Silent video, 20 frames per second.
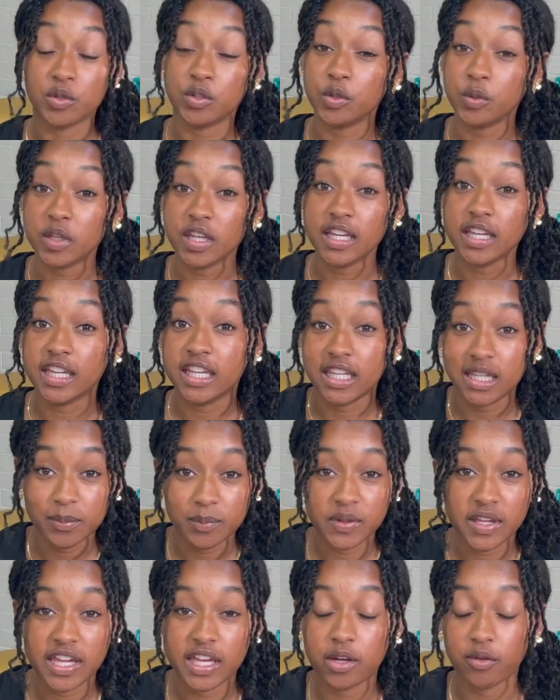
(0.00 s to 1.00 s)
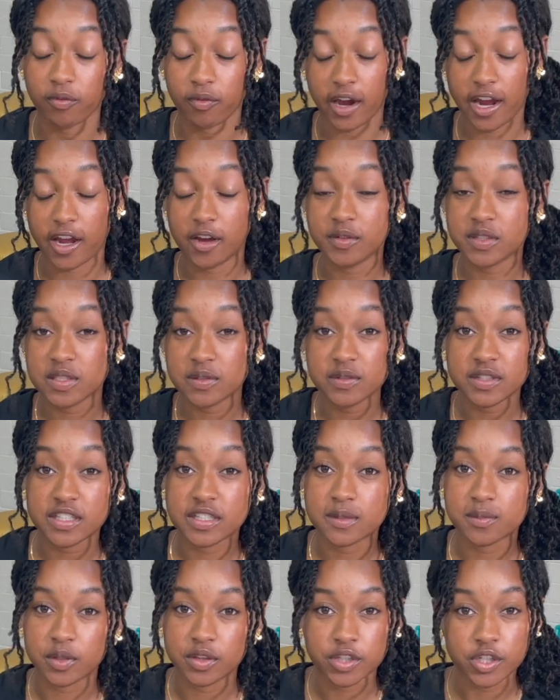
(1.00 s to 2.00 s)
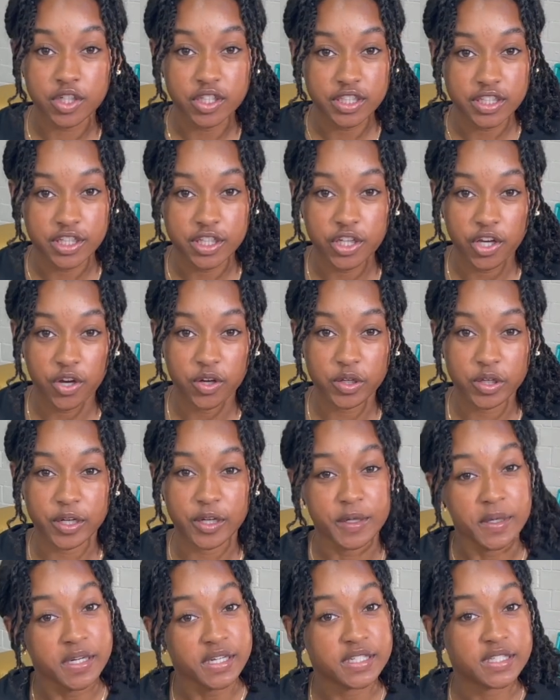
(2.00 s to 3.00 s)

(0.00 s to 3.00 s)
you can keep playing rounds of this with your decoder